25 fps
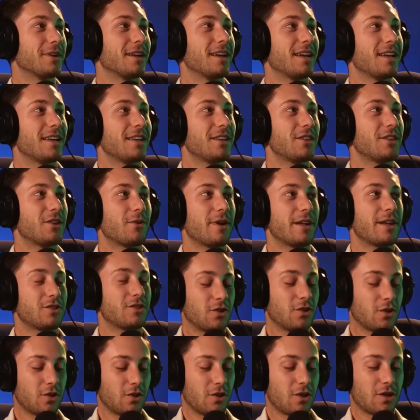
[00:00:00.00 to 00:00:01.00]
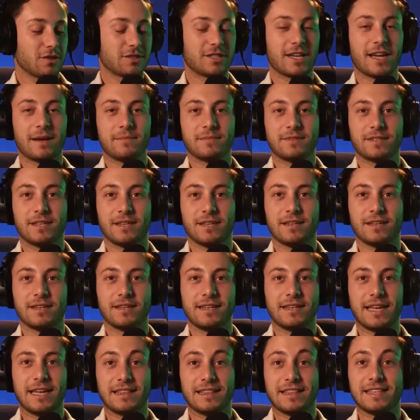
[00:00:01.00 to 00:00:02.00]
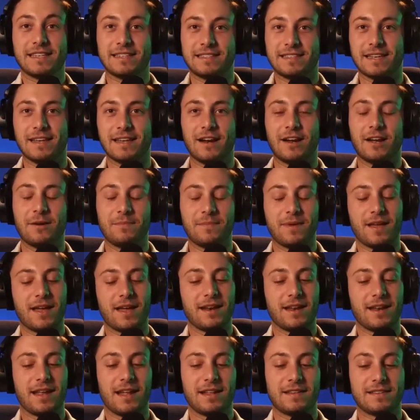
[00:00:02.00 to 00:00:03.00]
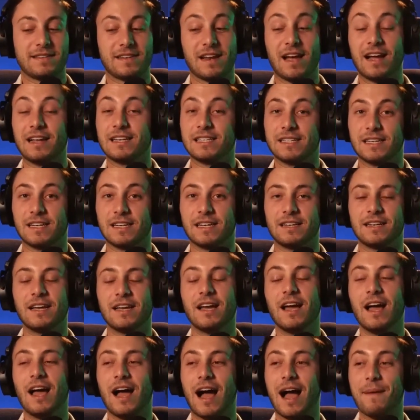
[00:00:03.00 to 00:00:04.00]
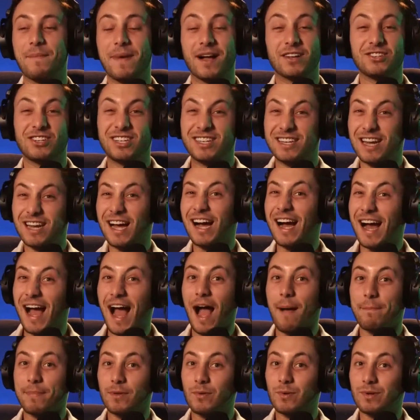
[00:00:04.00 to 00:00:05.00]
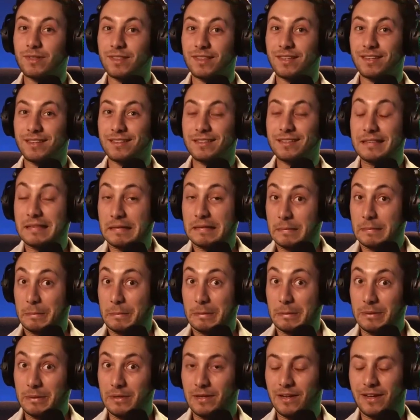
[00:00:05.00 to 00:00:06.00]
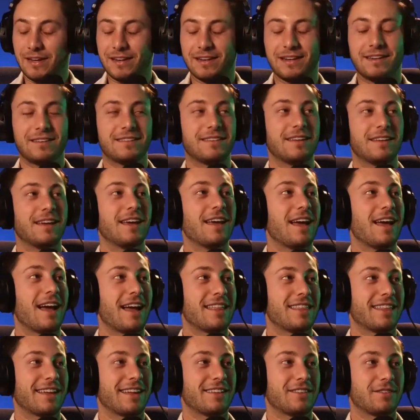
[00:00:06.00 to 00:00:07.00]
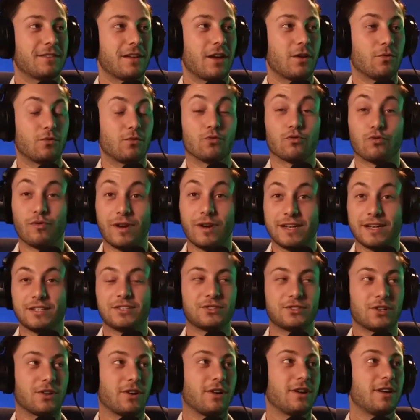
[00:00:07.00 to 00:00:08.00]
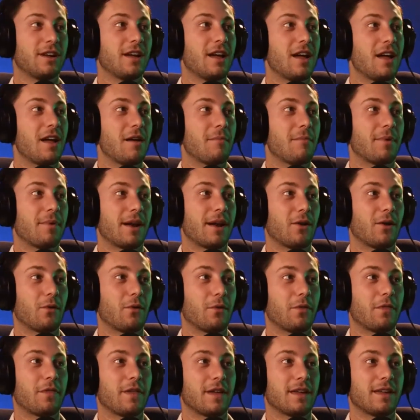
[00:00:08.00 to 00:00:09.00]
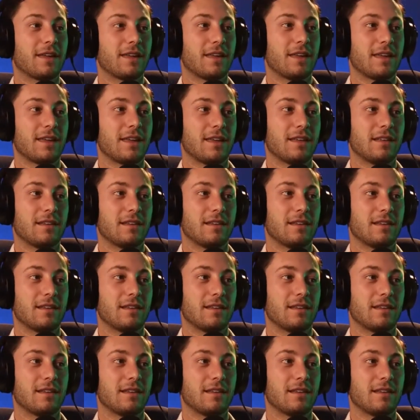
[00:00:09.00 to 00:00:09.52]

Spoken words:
It took a long time to get this set up and it's not done. I'm actually not happy with it, to be quite honest. I think it's a great start, but I don't think it